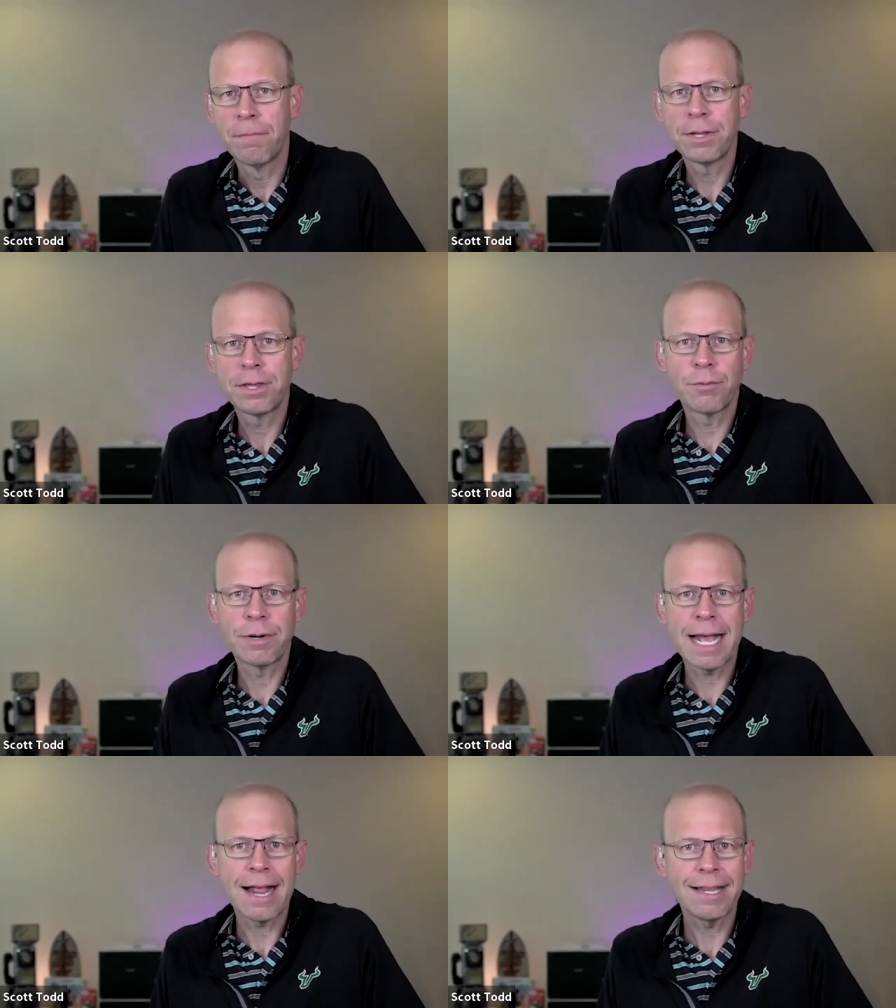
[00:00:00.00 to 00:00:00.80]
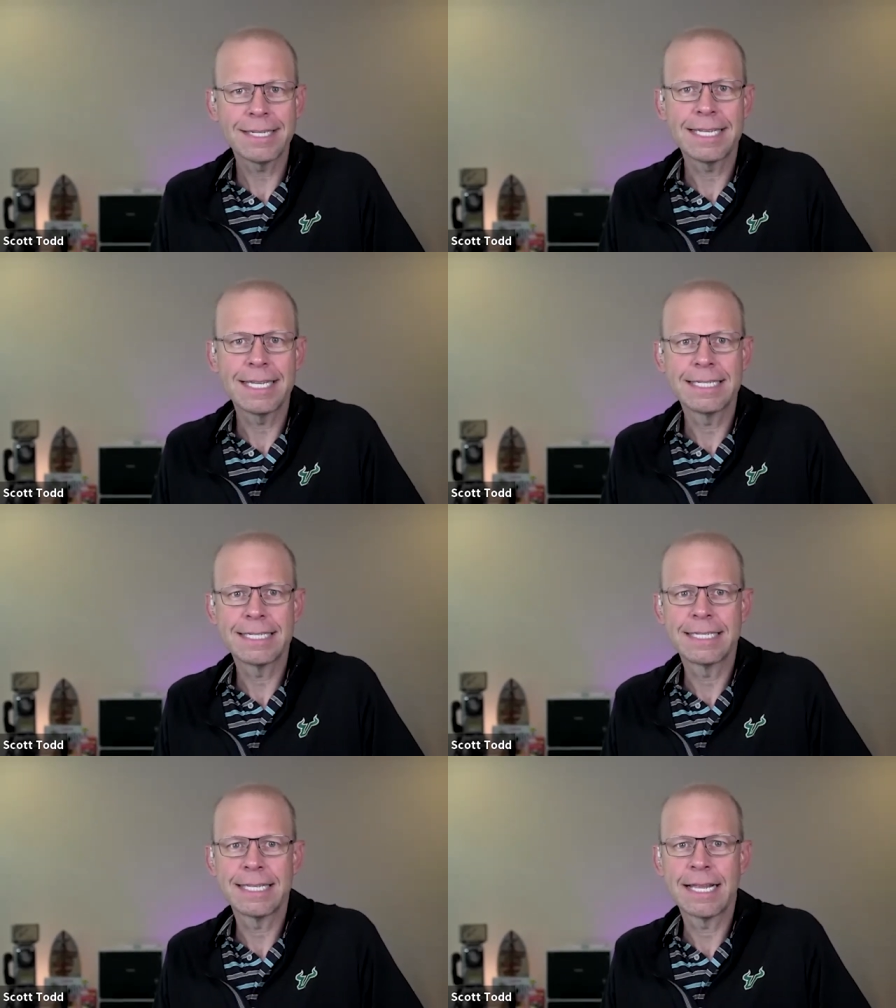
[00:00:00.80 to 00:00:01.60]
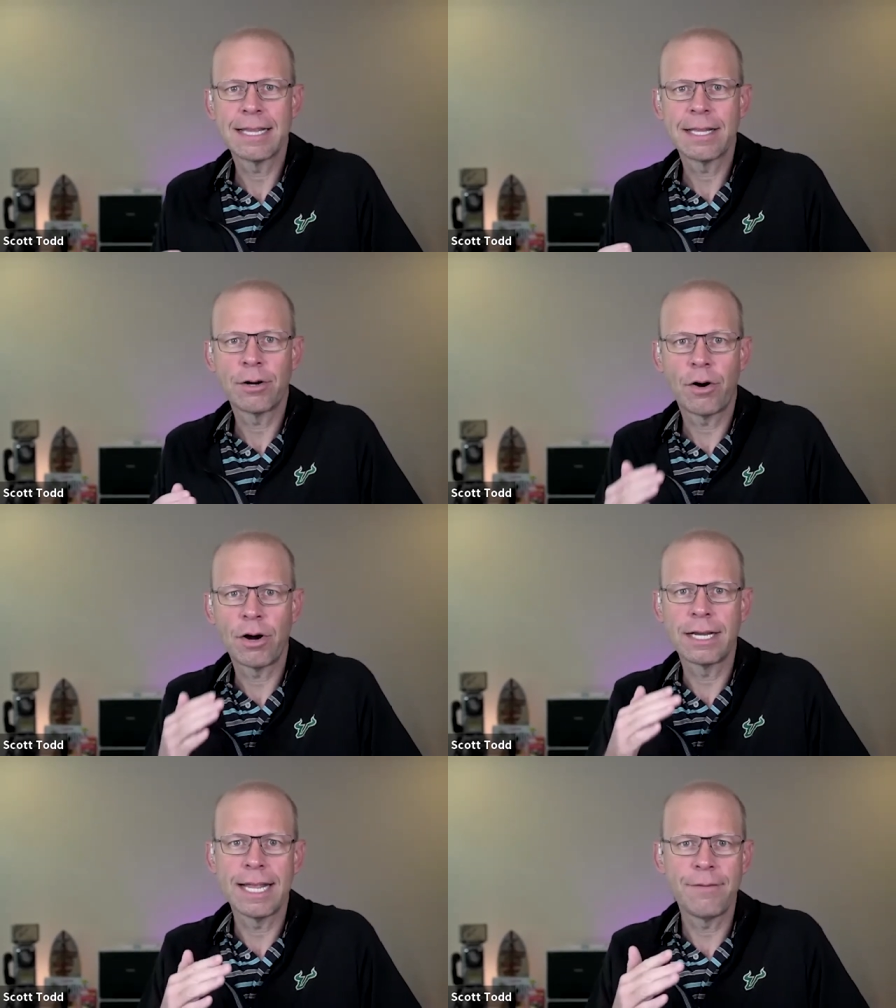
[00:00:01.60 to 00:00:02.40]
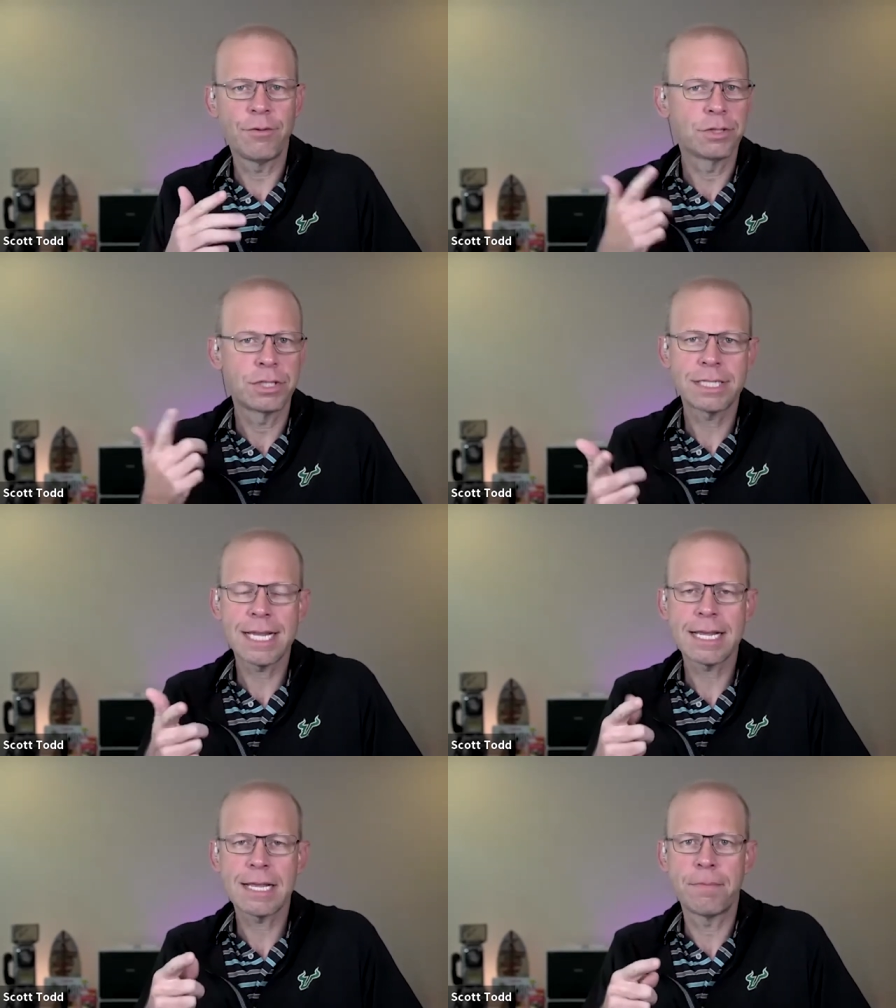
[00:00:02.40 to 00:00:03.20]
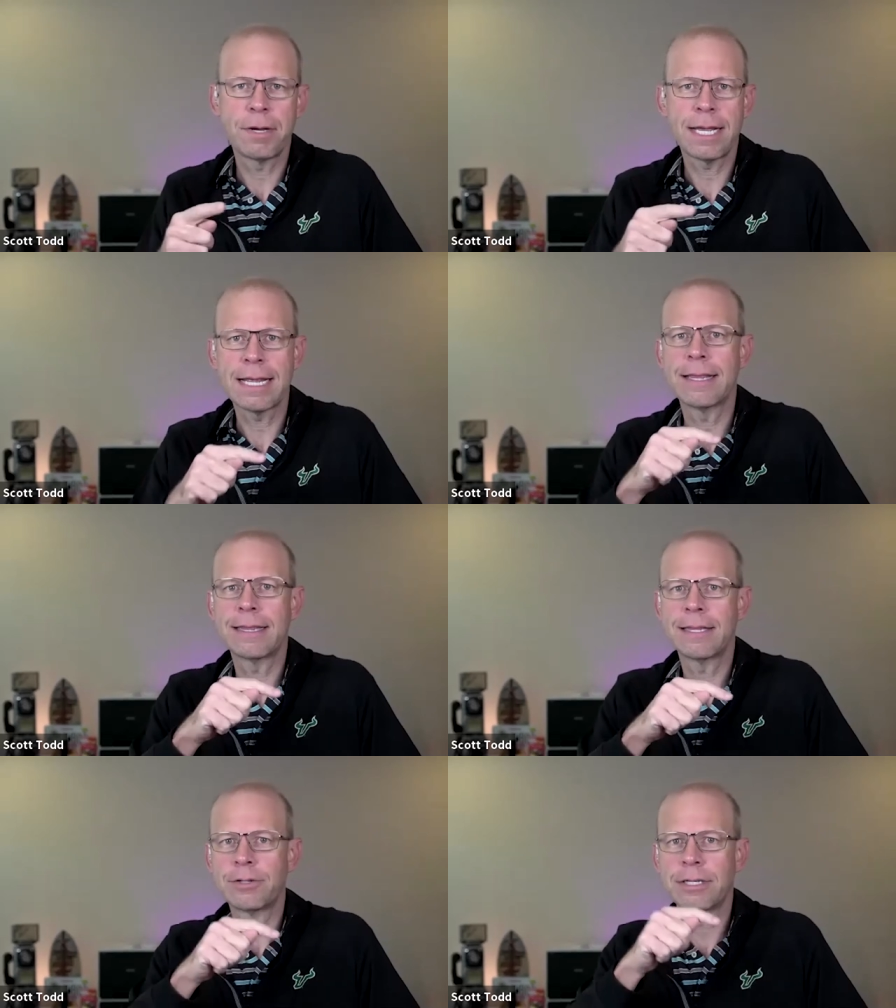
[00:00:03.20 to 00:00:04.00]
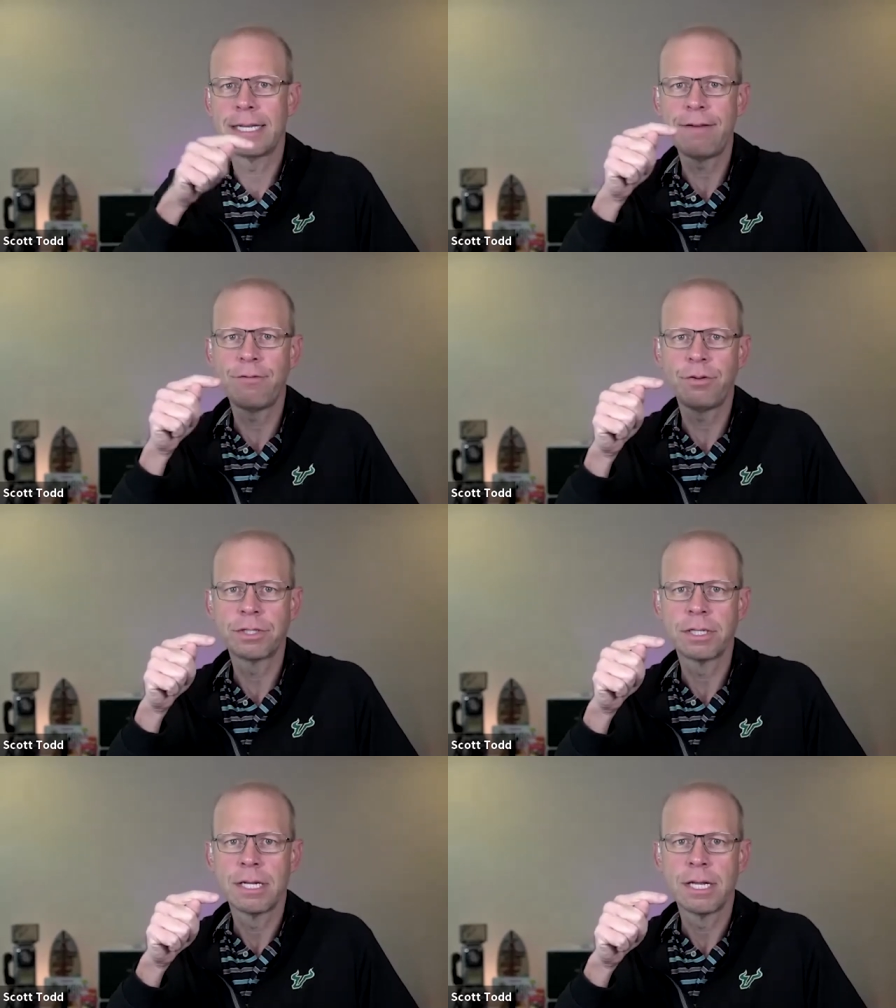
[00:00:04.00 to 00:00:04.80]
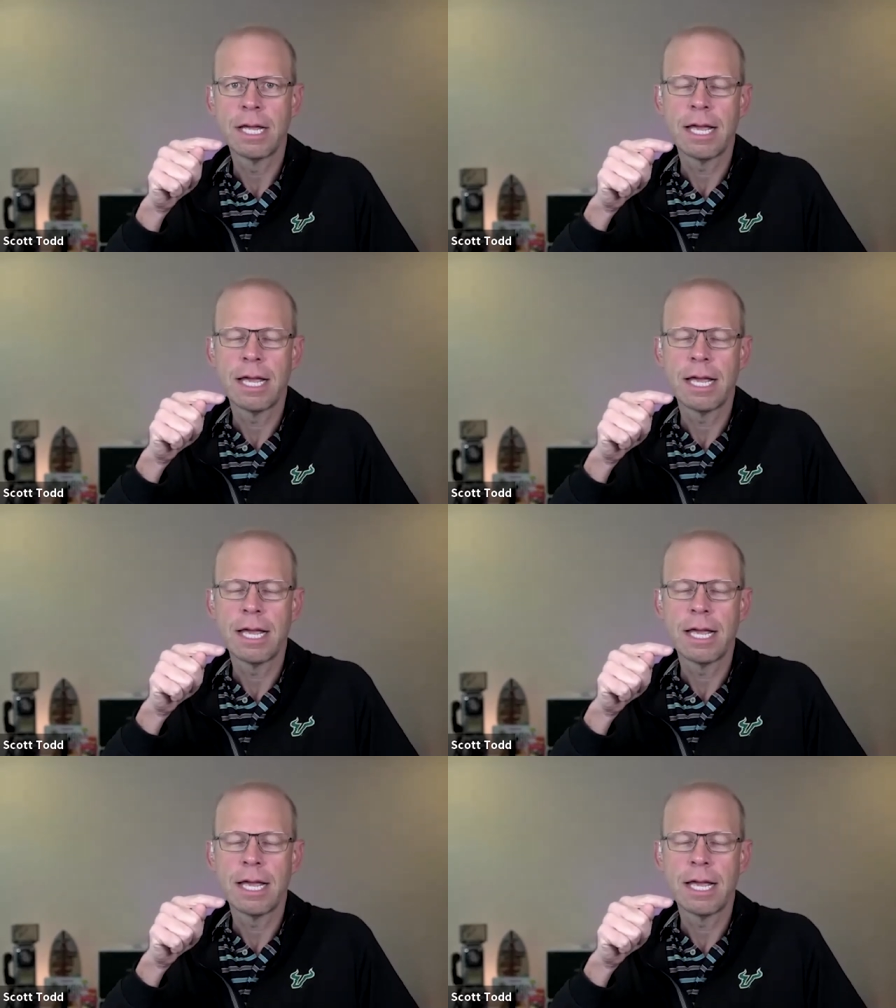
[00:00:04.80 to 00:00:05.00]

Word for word: But the reality is, is that there are levels, just like a plane, that there's levels